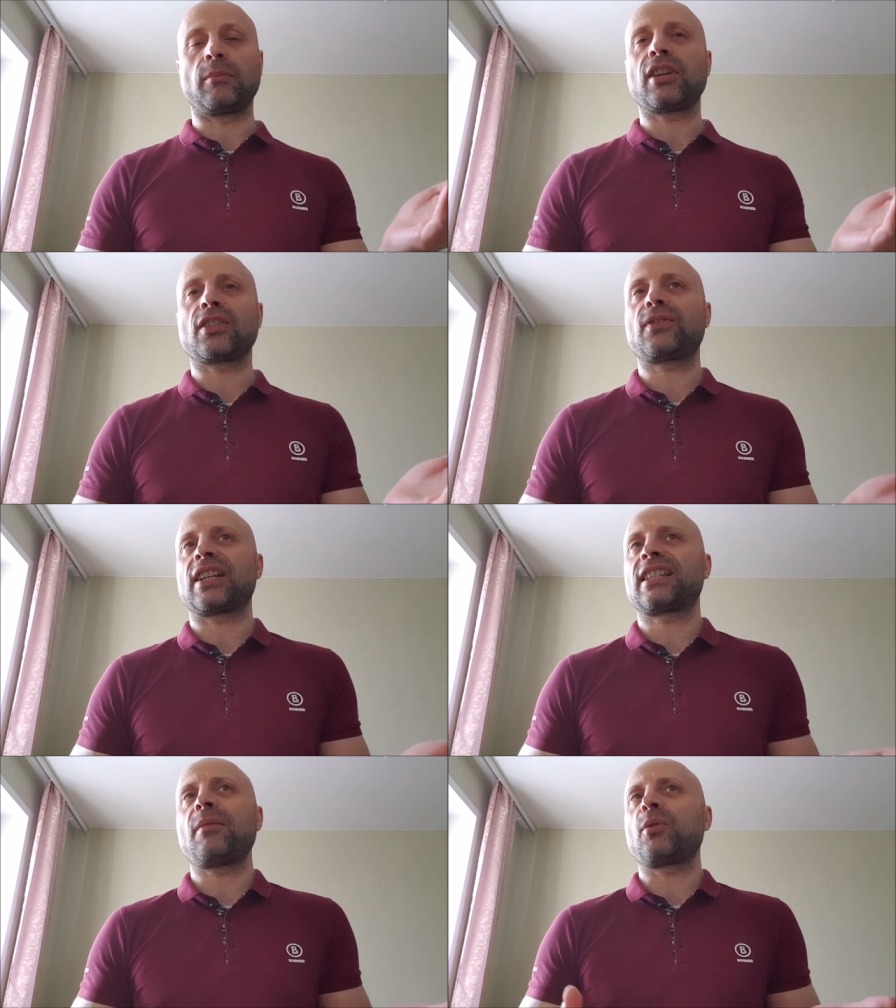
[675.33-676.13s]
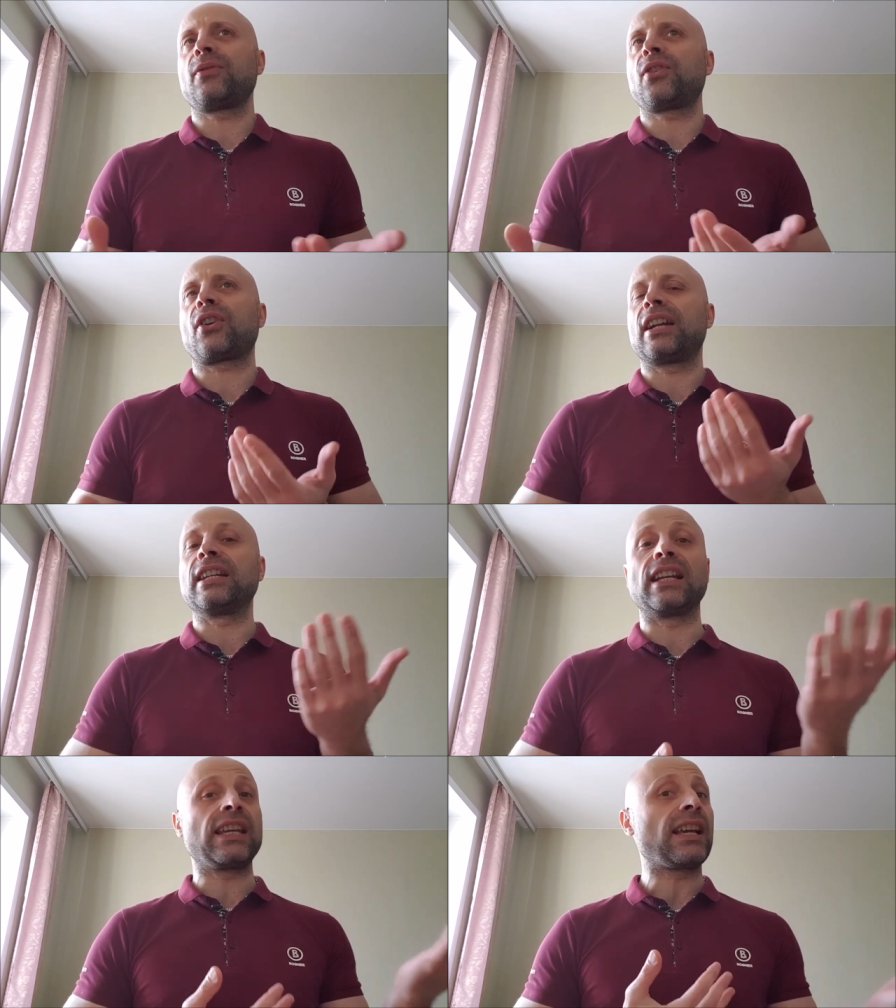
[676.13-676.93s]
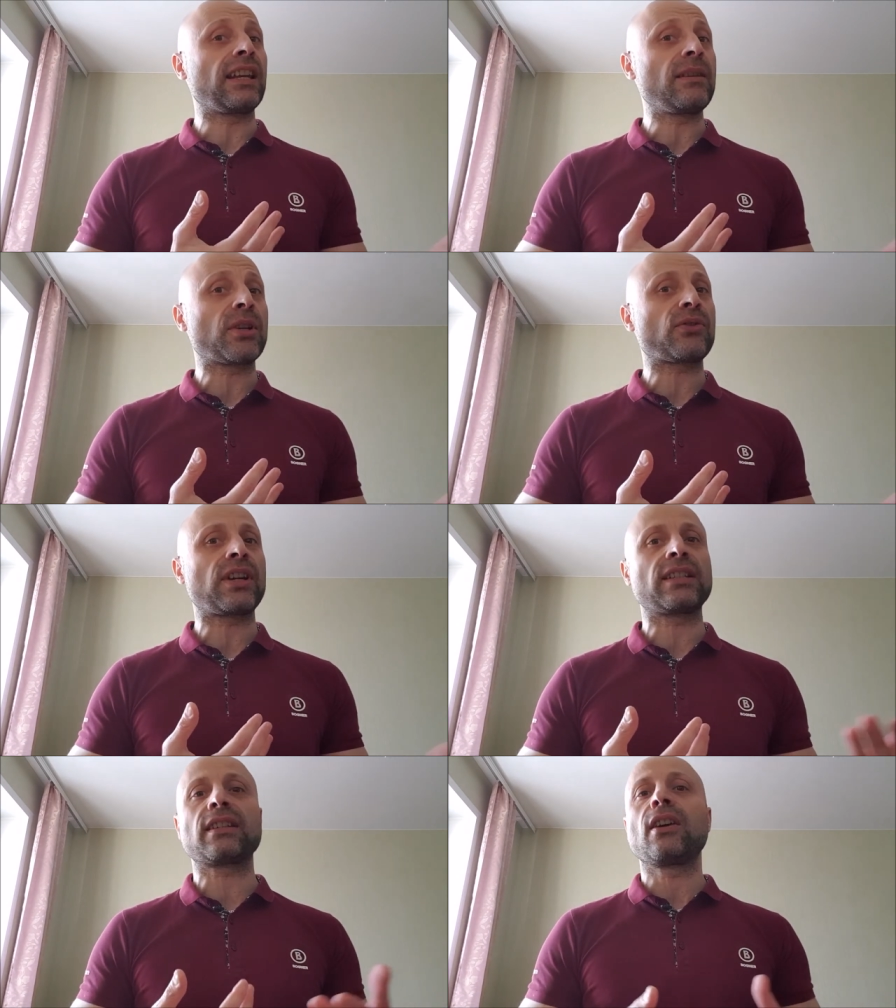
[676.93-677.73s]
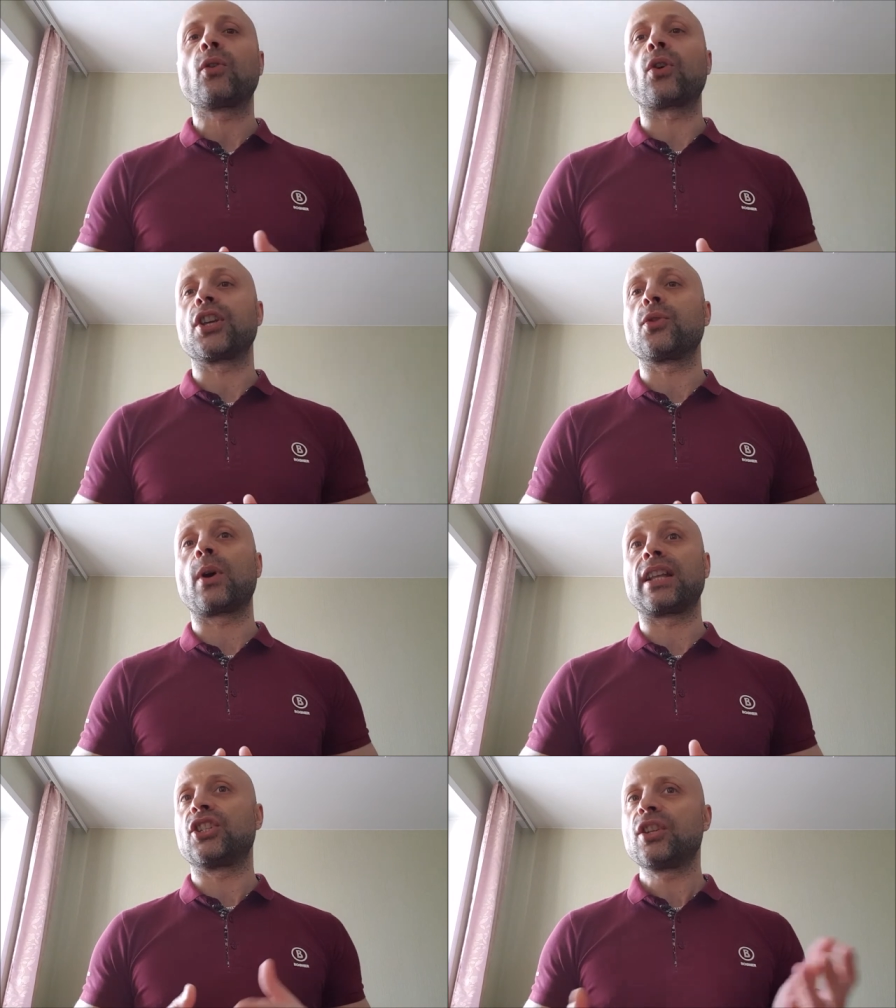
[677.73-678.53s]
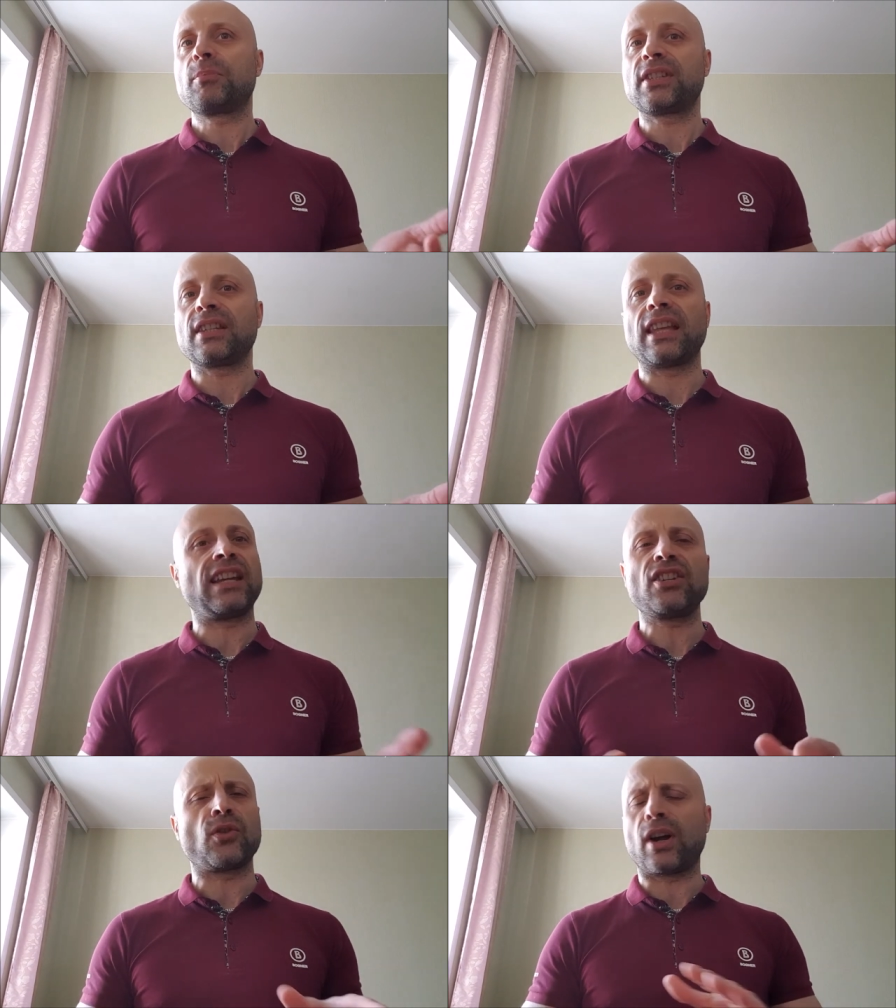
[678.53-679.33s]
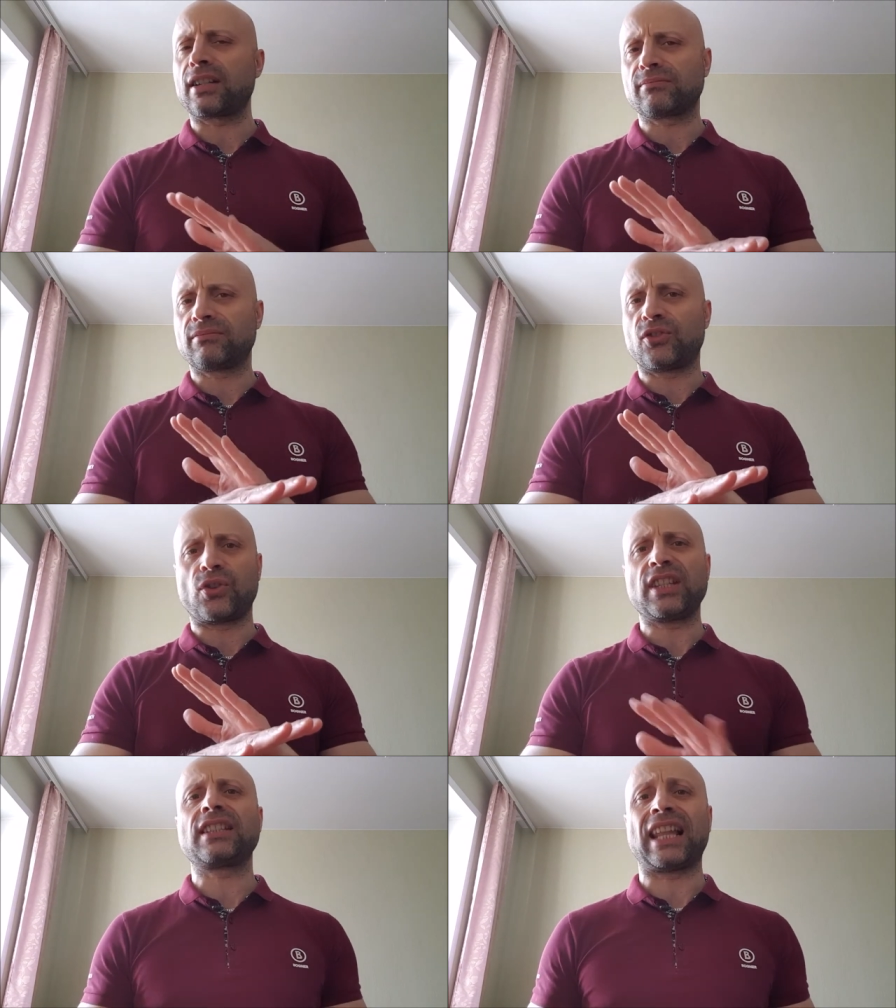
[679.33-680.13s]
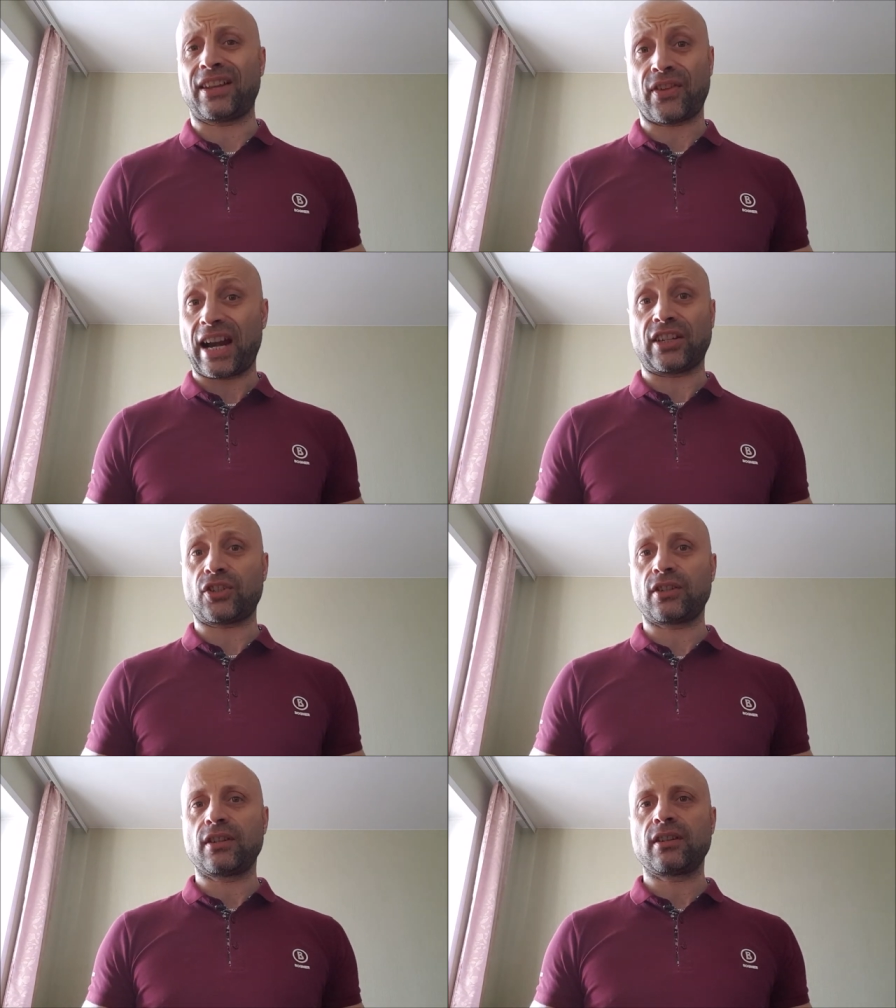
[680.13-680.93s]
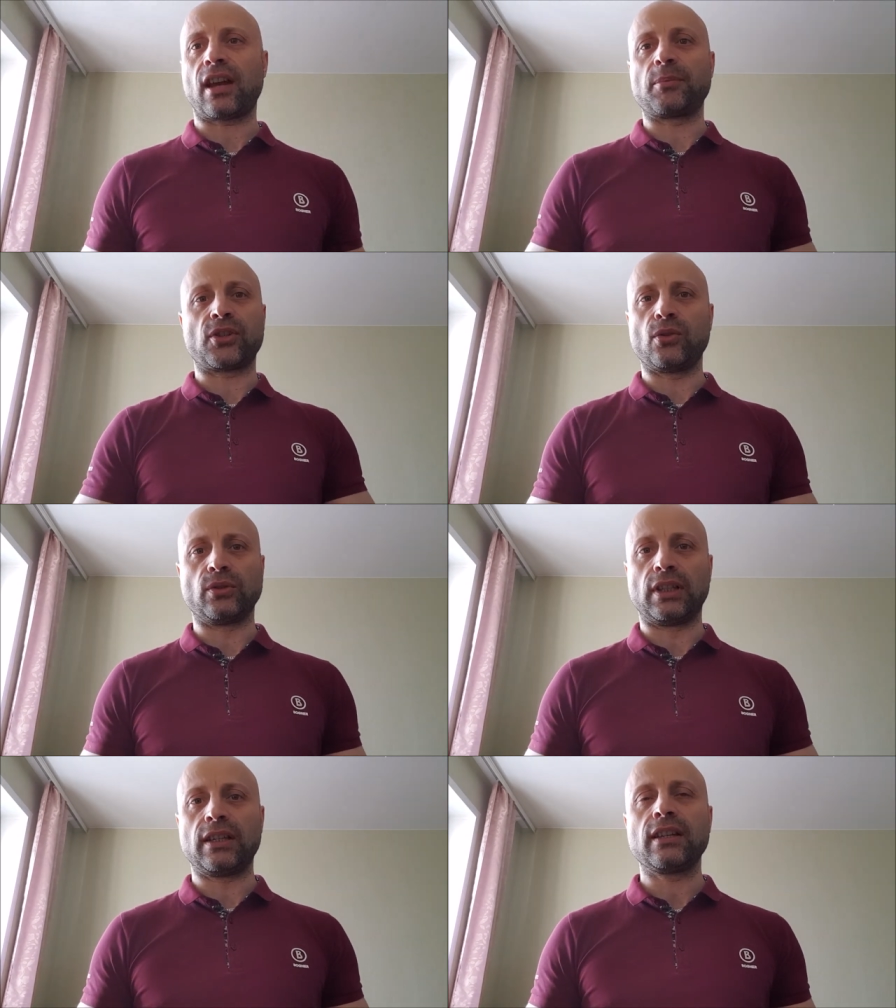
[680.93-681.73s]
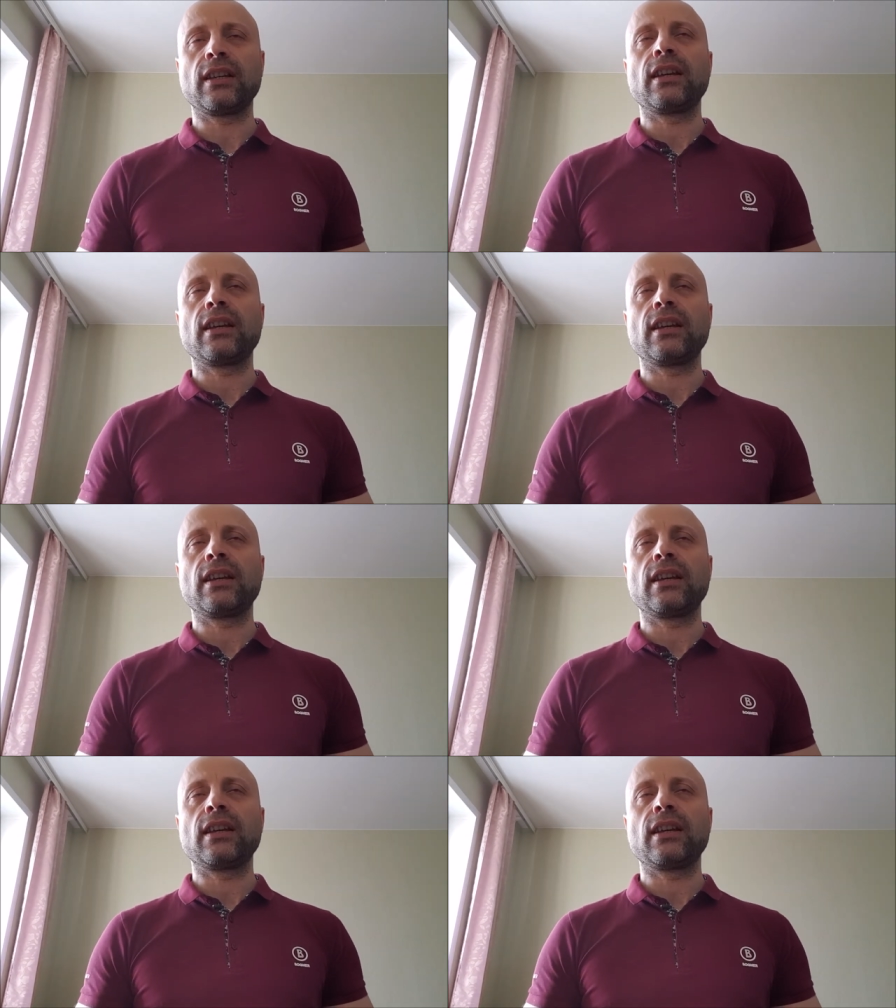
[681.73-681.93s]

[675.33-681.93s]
Because, for example, if you are an illegal immigrant or you are a gypsy, then you are treated like trash. Absolutely.